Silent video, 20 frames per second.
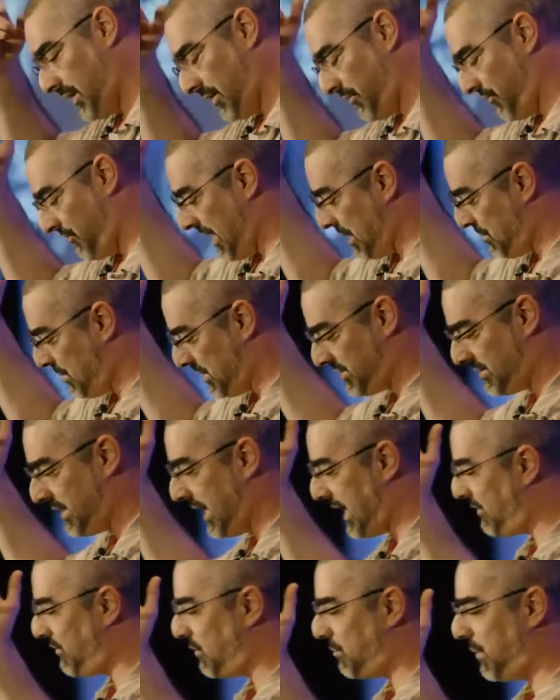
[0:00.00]
A famous
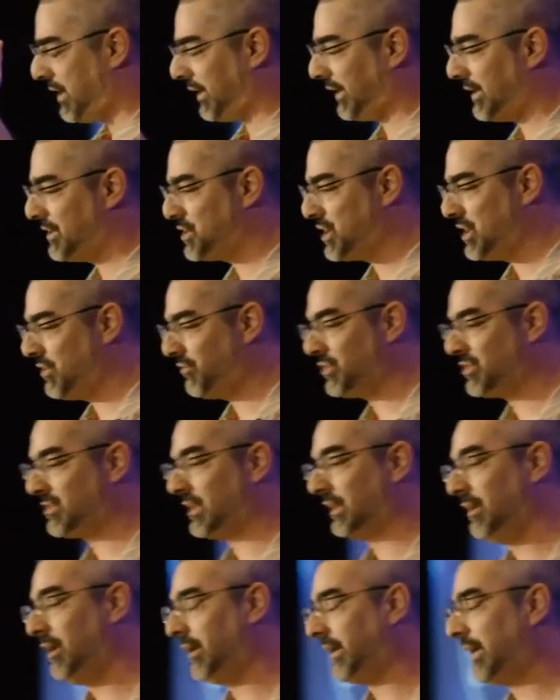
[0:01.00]
Native American chief who
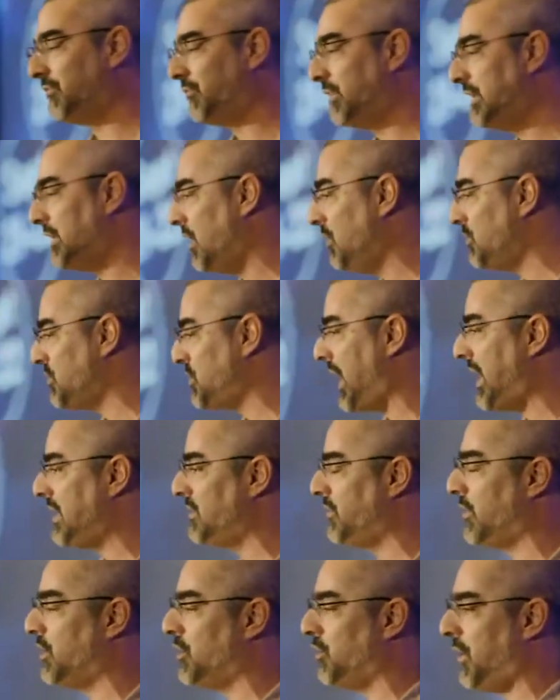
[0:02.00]
said, look, if we don't
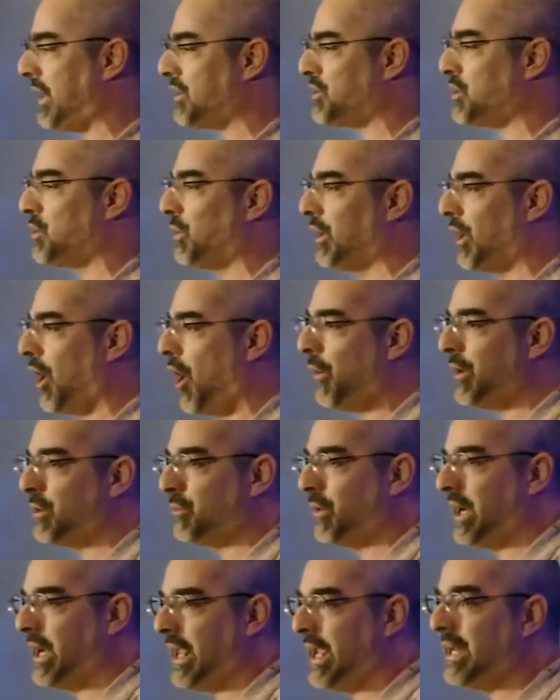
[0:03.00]
change the direction we're going
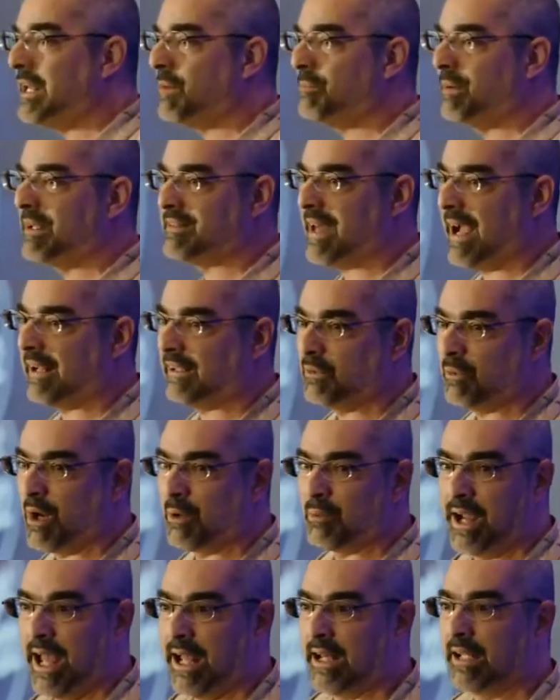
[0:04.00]
to end up exactly where
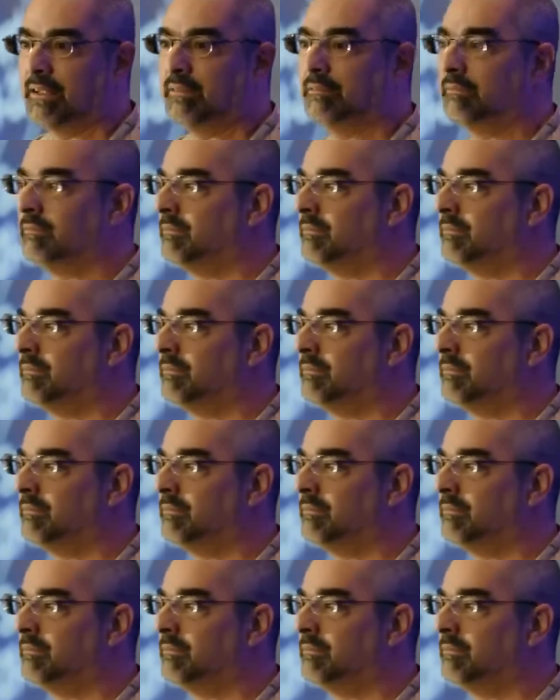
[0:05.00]
we're headed.